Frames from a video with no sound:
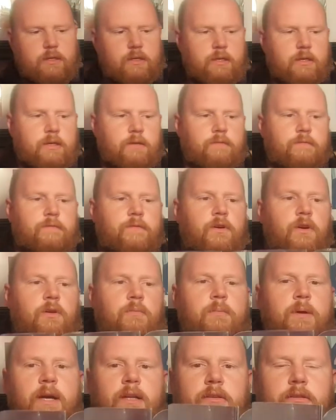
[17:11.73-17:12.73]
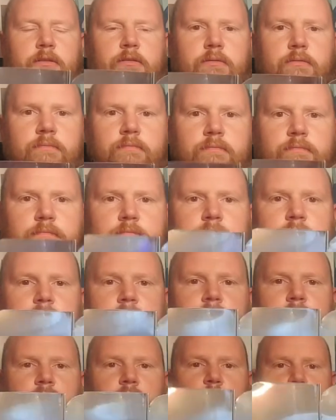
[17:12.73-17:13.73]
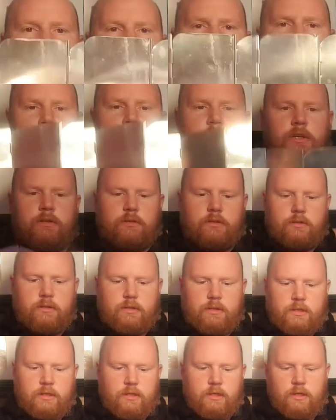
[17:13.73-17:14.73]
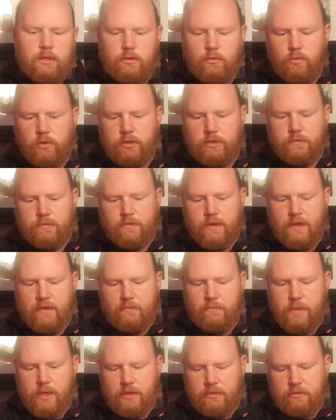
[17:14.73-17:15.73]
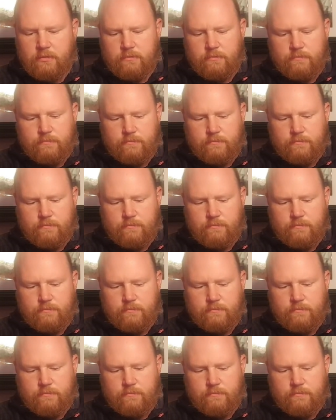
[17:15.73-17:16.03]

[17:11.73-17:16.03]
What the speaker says: a 4-panel windshield. Was a 5-panel.